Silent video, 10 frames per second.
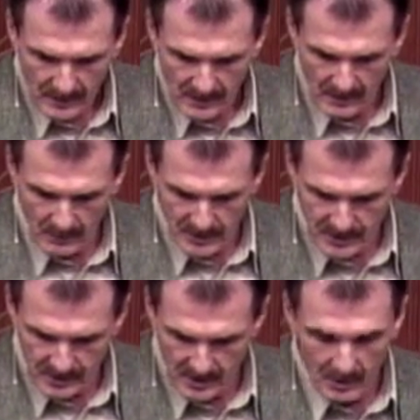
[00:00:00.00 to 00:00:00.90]
I want you
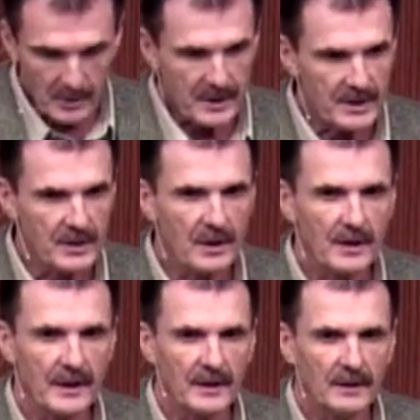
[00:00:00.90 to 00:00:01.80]
to go within a yard
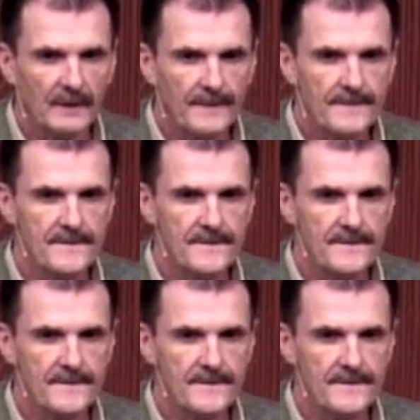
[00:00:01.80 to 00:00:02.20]
of hell.